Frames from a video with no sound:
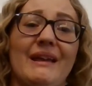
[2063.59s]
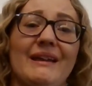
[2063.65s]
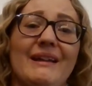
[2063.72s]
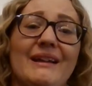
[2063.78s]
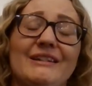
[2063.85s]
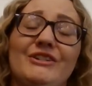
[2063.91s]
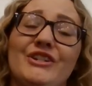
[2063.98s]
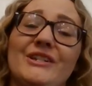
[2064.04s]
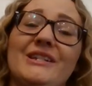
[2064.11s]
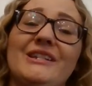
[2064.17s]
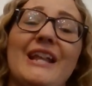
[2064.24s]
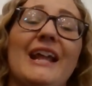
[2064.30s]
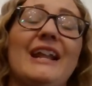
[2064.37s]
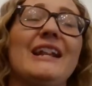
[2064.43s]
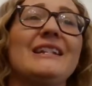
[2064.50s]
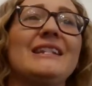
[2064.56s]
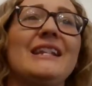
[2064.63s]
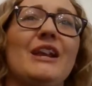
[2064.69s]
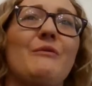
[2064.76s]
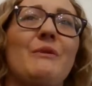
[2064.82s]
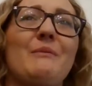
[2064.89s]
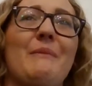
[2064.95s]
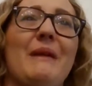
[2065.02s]
and it's
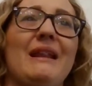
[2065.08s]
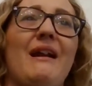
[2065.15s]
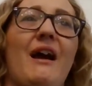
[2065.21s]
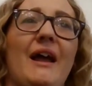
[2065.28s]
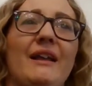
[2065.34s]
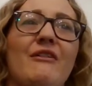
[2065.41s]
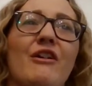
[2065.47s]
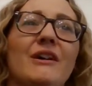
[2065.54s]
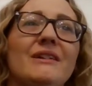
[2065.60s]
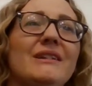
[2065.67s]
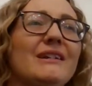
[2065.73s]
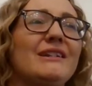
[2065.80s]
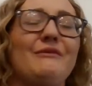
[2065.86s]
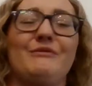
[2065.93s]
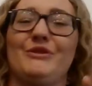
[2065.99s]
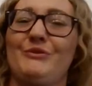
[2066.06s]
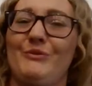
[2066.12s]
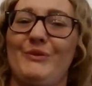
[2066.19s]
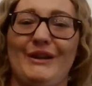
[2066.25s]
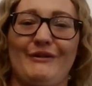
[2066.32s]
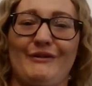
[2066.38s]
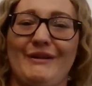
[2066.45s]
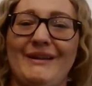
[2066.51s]
like we made eye contact. It was
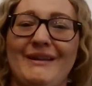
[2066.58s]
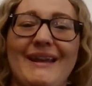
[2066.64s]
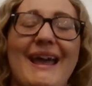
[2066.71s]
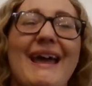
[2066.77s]
weird.